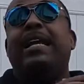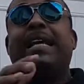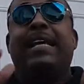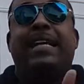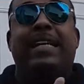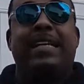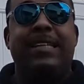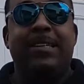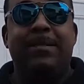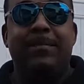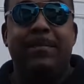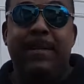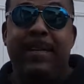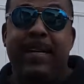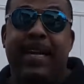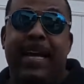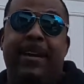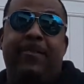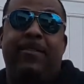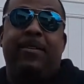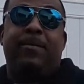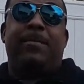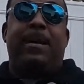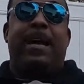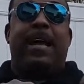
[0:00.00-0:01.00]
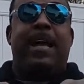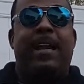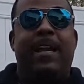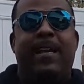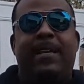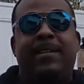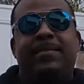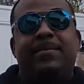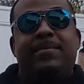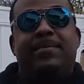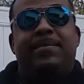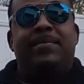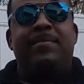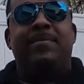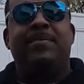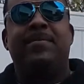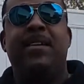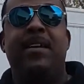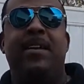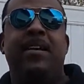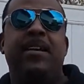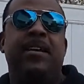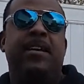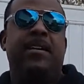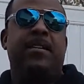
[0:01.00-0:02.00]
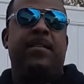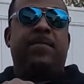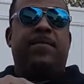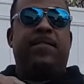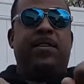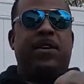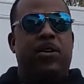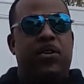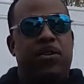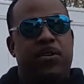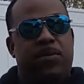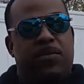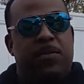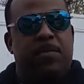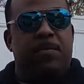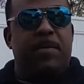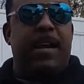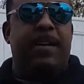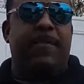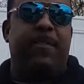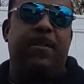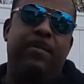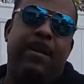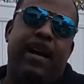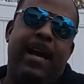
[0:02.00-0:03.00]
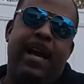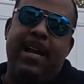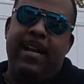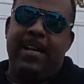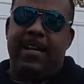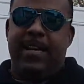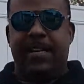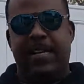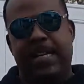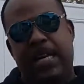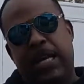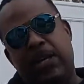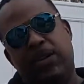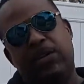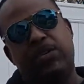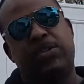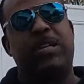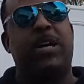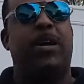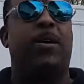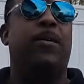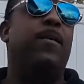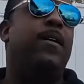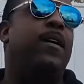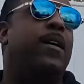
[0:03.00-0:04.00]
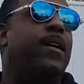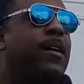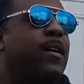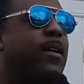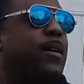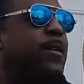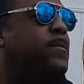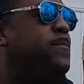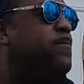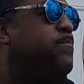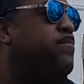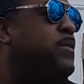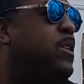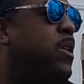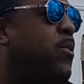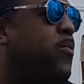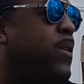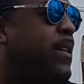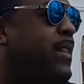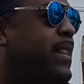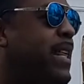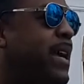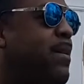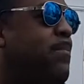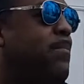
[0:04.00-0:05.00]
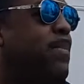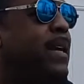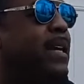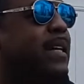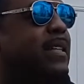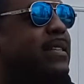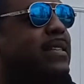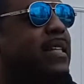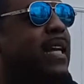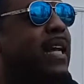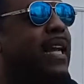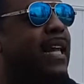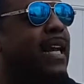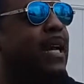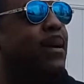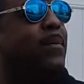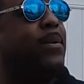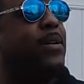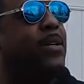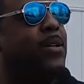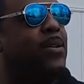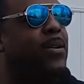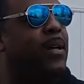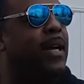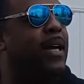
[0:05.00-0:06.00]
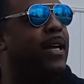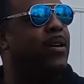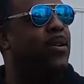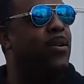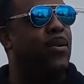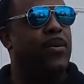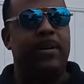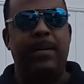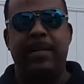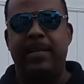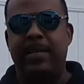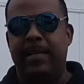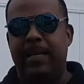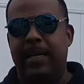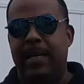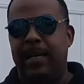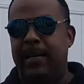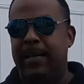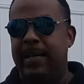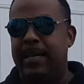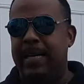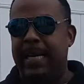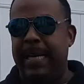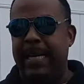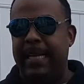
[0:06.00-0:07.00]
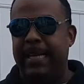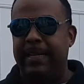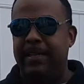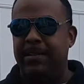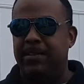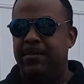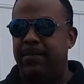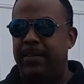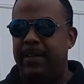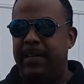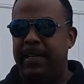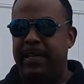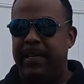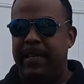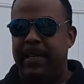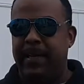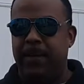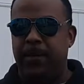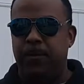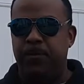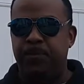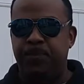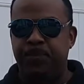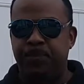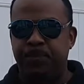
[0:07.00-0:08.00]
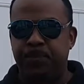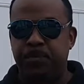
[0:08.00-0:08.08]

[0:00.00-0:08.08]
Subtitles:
to get a little bit of everybody, views from everybody, So with that being said, I'm gonna go ahead on and end this video.